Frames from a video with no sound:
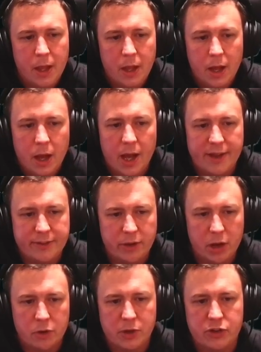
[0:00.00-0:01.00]

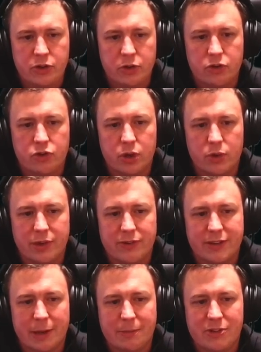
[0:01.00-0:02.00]
Target creature you control deals
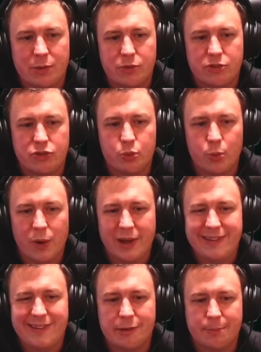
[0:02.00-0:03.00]
damage equal to twice
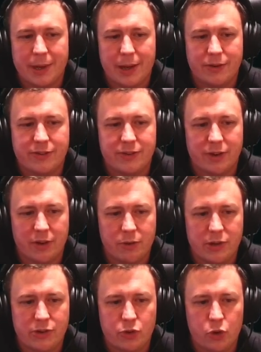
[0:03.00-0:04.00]
its power to target
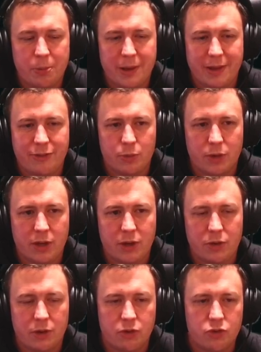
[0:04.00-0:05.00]
creature or planeswalker you
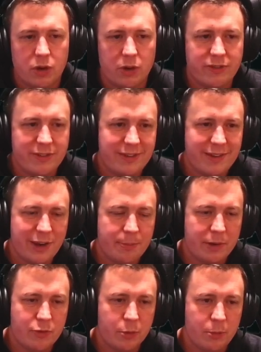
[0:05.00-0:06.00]
don't control. So this is a little bit of
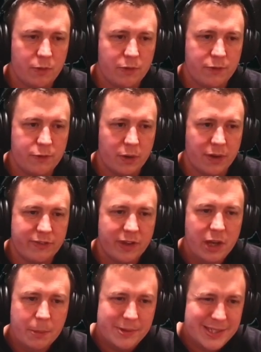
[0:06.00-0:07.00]
removal for us,
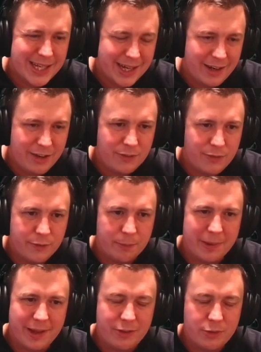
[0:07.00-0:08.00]
particularly useful for
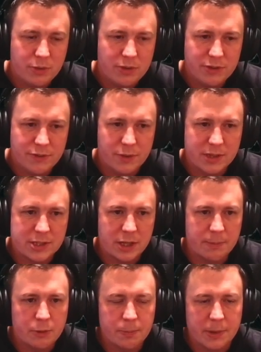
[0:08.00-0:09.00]
planeswalkers, for
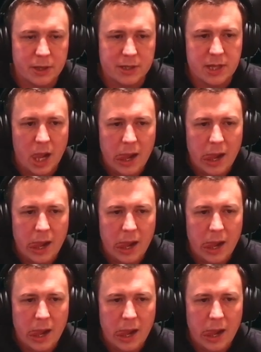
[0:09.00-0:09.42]
example, because